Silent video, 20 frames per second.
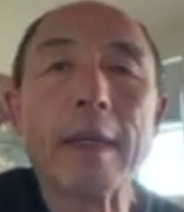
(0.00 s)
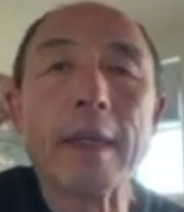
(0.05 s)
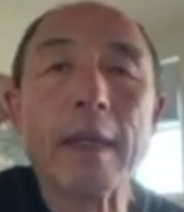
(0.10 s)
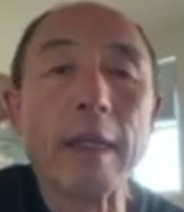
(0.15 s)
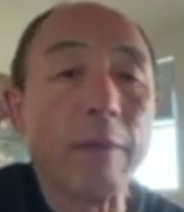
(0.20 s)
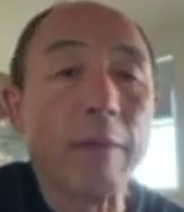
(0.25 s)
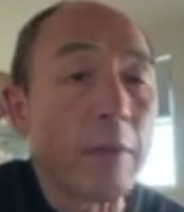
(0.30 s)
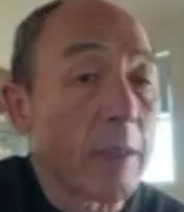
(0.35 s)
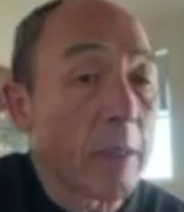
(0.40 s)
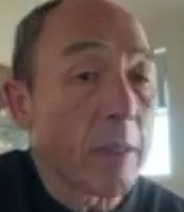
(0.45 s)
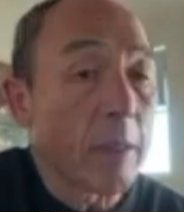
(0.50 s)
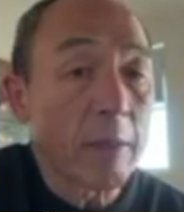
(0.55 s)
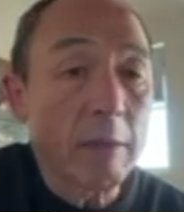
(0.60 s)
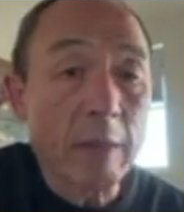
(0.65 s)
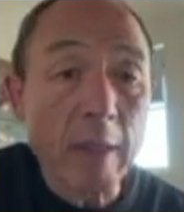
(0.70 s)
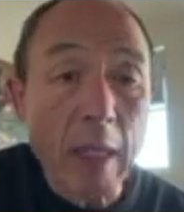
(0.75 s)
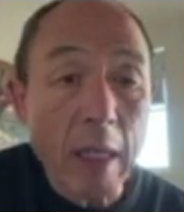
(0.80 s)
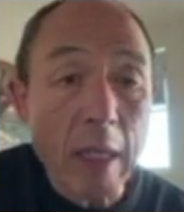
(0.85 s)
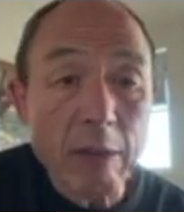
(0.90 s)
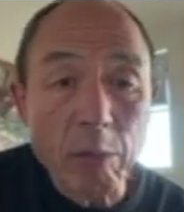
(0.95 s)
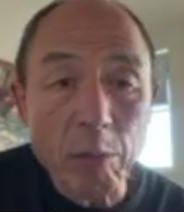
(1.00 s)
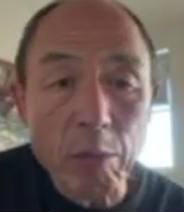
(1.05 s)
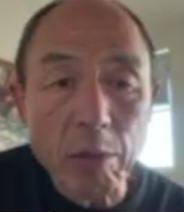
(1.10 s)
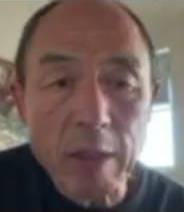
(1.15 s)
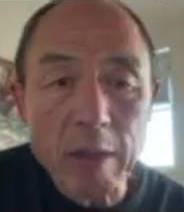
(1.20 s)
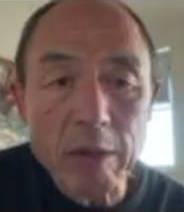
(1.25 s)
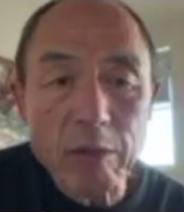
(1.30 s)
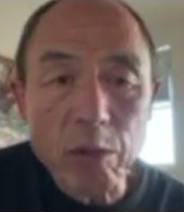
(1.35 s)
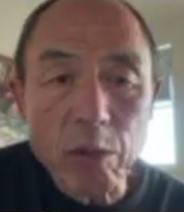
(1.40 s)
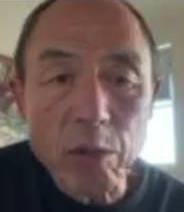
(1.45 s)
if it doesn't has a
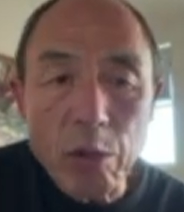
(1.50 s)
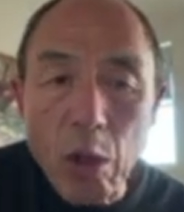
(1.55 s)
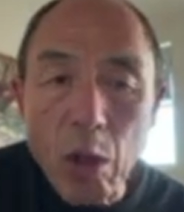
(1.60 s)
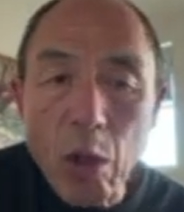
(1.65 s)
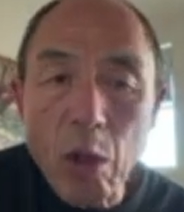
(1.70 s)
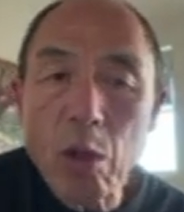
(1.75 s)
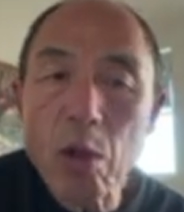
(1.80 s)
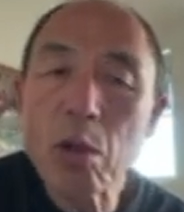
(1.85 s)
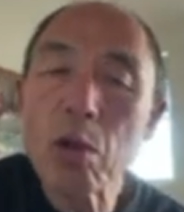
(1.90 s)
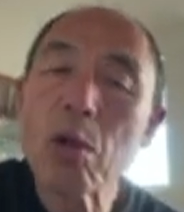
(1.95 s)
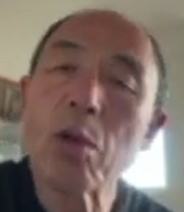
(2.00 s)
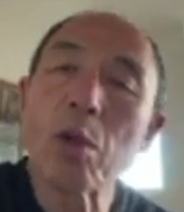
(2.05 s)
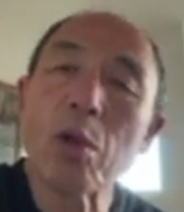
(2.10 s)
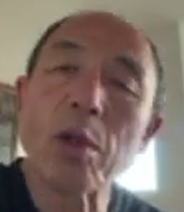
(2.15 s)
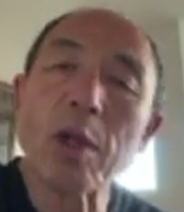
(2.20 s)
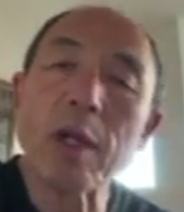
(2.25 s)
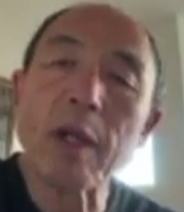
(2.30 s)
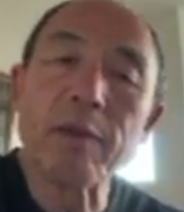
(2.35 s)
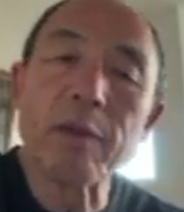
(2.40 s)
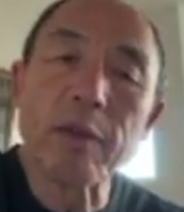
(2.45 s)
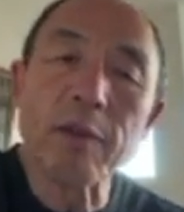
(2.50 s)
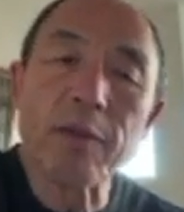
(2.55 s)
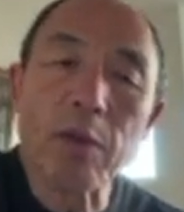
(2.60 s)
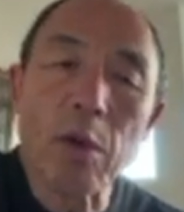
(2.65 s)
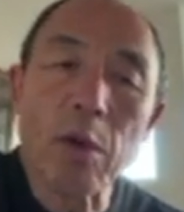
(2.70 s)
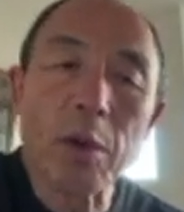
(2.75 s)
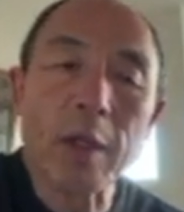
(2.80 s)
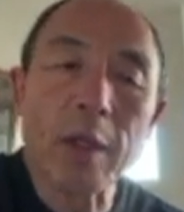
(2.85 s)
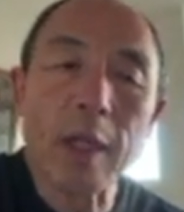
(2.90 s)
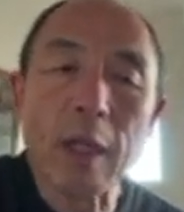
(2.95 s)
place to go, or if the
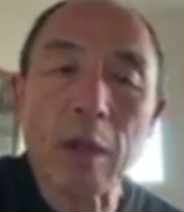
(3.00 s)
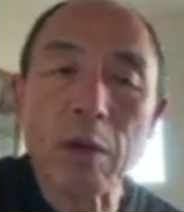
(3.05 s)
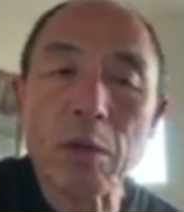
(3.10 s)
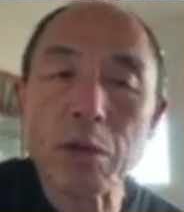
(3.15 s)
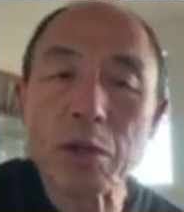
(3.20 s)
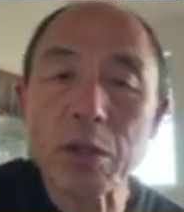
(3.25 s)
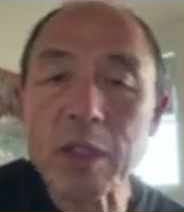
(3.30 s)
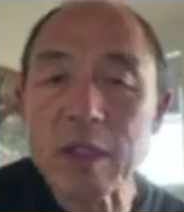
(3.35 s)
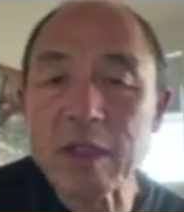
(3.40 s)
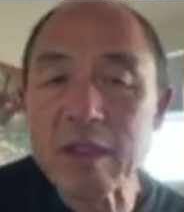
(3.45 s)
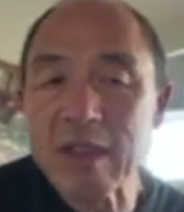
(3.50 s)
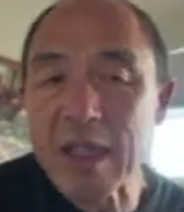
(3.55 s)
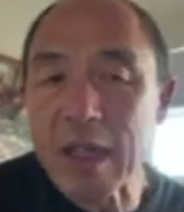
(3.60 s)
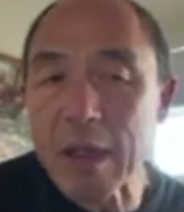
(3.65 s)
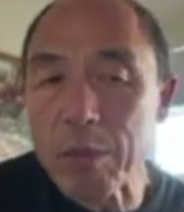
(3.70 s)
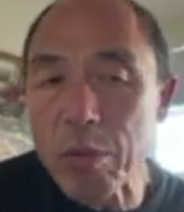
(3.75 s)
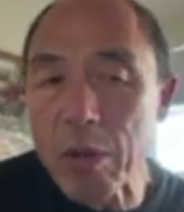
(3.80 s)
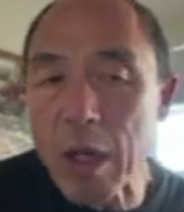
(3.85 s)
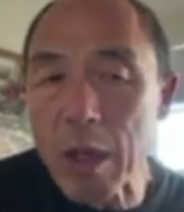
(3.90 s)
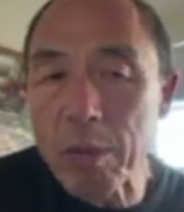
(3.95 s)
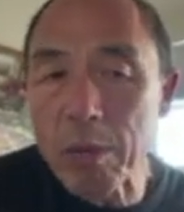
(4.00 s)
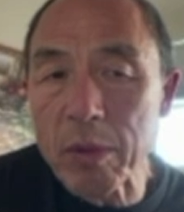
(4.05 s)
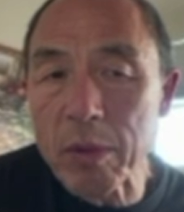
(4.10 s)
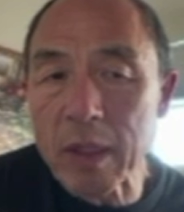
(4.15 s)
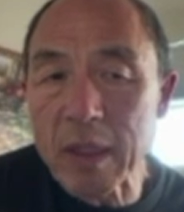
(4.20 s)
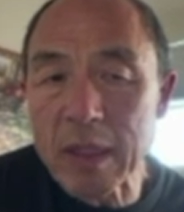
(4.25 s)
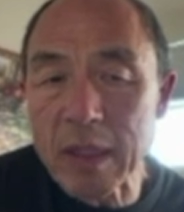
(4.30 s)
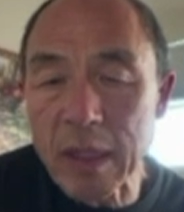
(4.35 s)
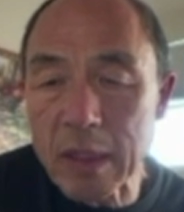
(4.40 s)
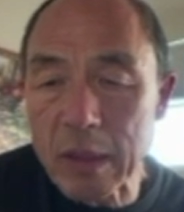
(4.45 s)
folding energy is not
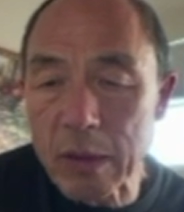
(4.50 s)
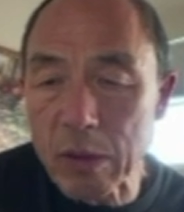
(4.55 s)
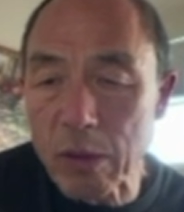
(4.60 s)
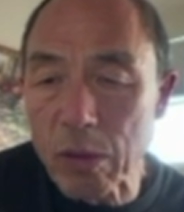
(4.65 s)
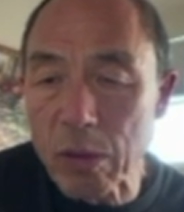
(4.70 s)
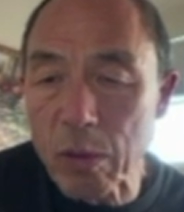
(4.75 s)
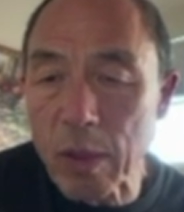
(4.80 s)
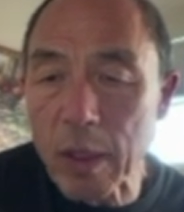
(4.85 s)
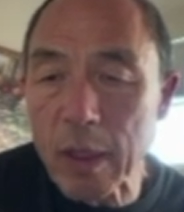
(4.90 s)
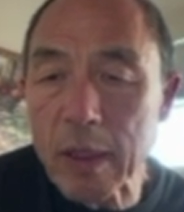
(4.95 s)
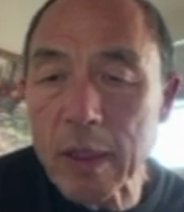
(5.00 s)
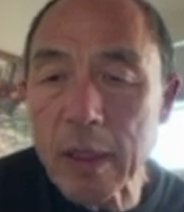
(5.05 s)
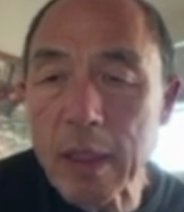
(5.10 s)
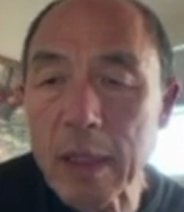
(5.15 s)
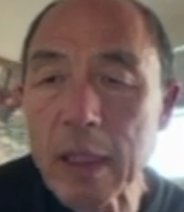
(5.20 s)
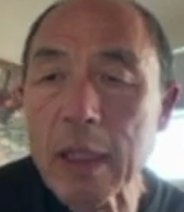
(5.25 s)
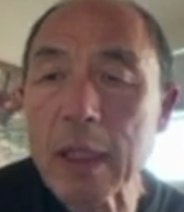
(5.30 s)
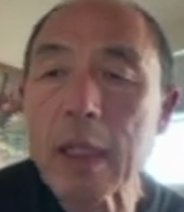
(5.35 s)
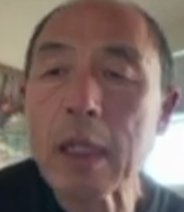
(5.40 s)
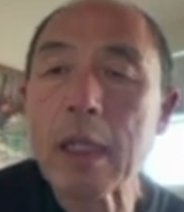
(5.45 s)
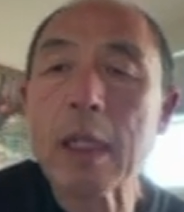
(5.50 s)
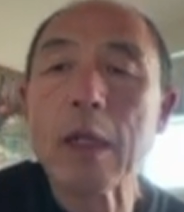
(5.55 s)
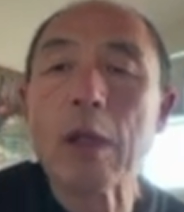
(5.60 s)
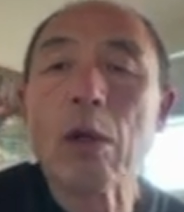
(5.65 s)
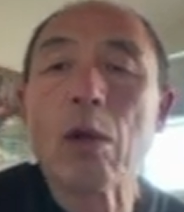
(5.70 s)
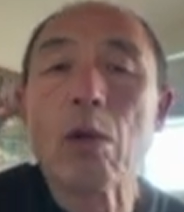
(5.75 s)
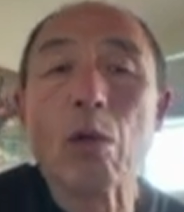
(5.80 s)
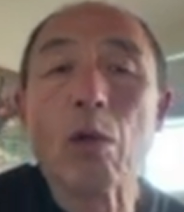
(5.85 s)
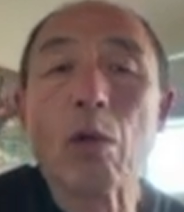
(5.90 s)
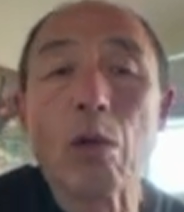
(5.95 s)
properly done correctly,
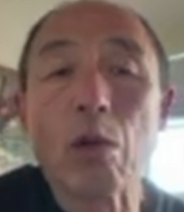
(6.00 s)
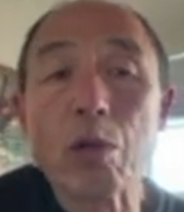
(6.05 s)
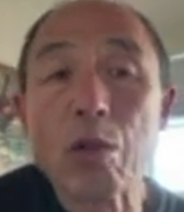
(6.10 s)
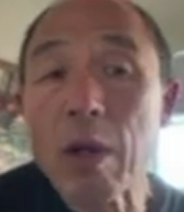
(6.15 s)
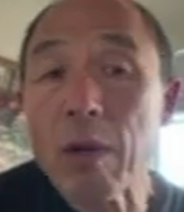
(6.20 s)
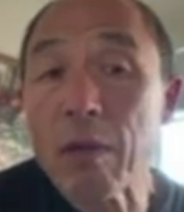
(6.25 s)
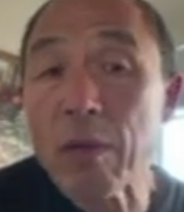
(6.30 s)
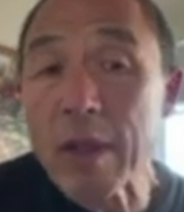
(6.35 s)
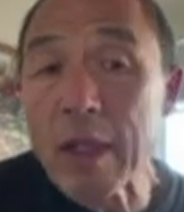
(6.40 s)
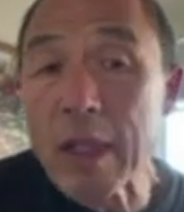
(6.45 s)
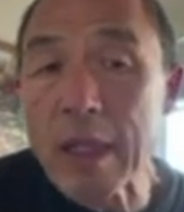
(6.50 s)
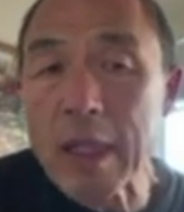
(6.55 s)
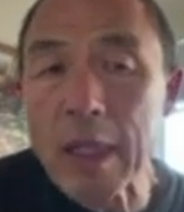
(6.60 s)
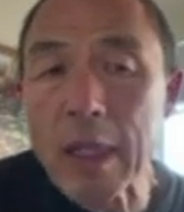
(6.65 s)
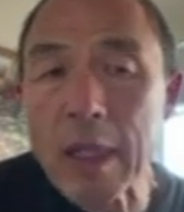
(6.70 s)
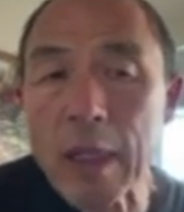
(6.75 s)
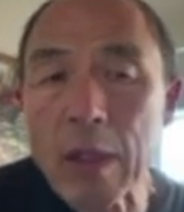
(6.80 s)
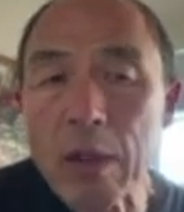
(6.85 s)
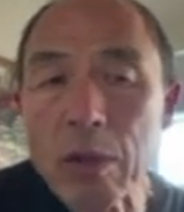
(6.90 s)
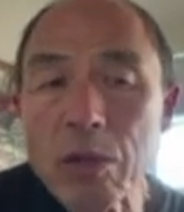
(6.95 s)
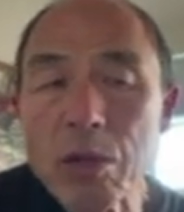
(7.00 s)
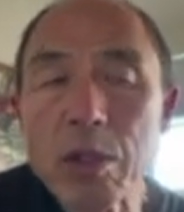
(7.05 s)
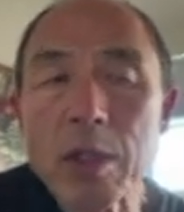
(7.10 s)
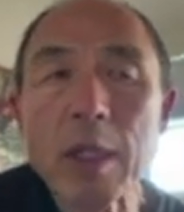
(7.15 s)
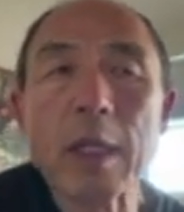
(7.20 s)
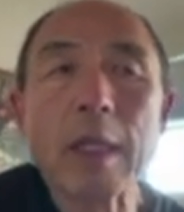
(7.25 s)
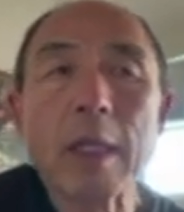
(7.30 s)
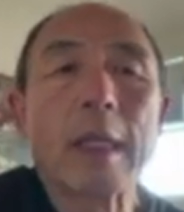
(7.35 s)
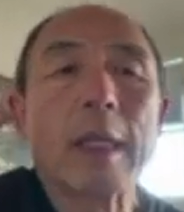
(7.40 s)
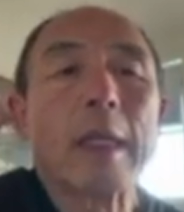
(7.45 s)
or you have leaking
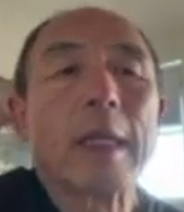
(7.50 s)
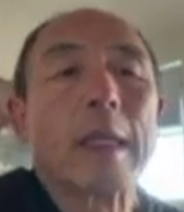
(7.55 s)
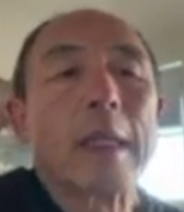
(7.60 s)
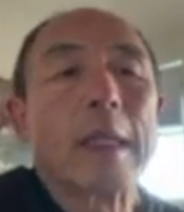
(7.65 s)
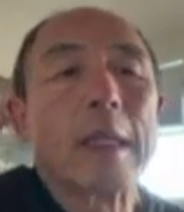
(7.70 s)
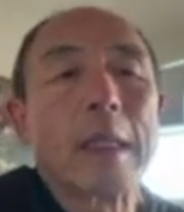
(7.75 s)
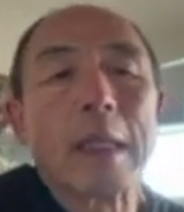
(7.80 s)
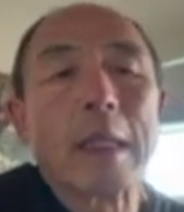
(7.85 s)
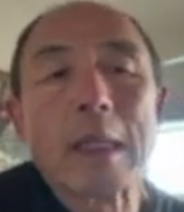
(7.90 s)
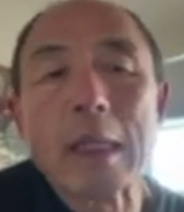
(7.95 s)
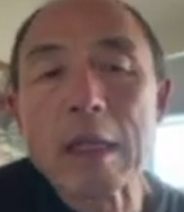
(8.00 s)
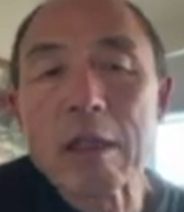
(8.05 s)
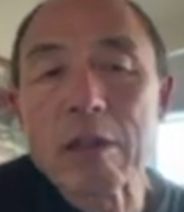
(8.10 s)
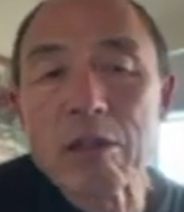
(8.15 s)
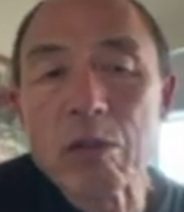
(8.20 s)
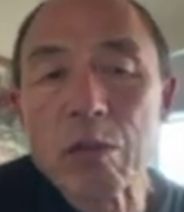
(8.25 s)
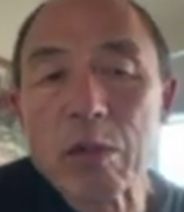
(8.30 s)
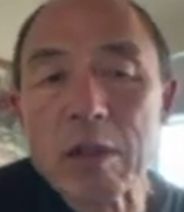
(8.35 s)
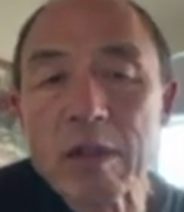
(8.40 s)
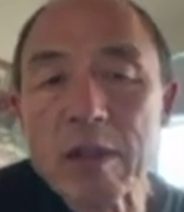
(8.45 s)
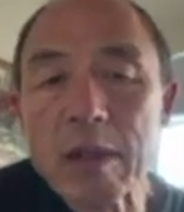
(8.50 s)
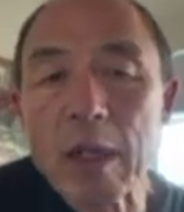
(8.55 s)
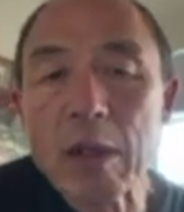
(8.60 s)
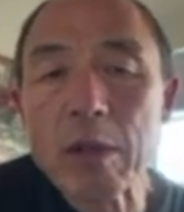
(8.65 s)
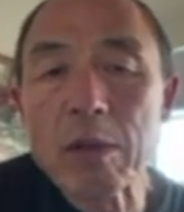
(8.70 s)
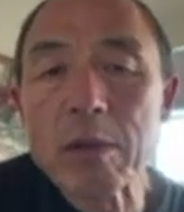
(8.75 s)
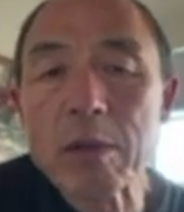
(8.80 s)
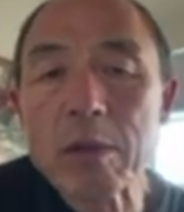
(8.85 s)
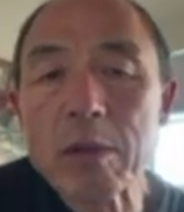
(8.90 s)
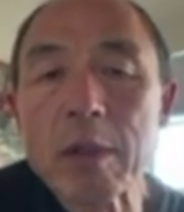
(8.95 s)
energy, then as a
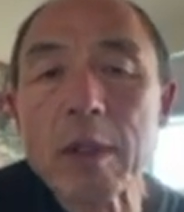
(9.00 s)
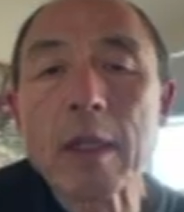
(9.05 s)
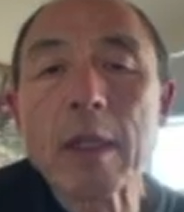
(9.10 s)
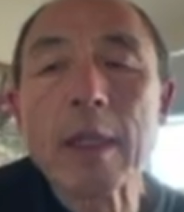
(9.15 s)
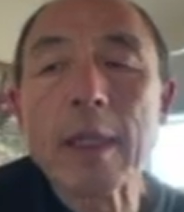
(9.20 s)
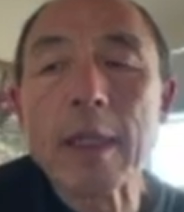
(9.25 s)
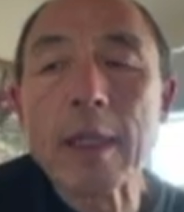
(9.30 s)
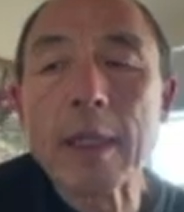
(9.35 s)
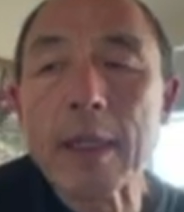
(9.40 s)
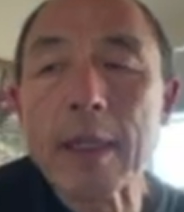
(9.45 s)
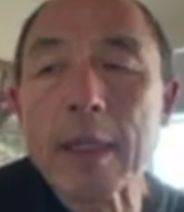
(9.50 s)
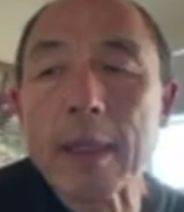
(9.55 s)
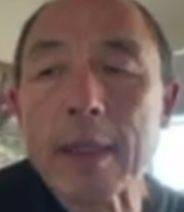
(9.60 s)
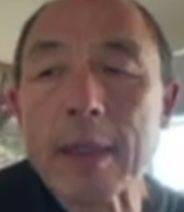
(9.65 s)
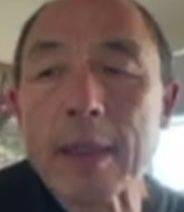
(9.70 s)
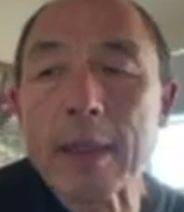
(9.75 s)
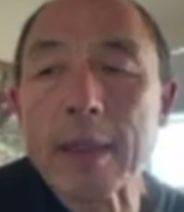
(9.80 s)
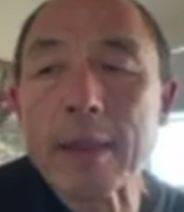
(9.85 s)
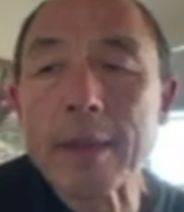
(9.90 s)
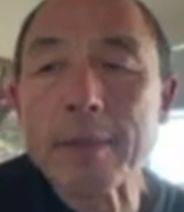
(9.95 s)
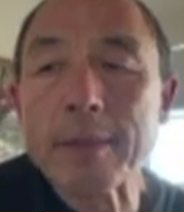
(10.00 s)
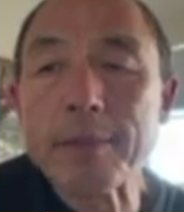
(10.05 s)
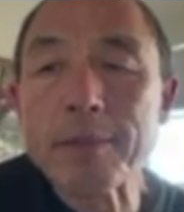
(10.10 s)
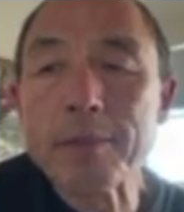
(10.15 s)
result, uh,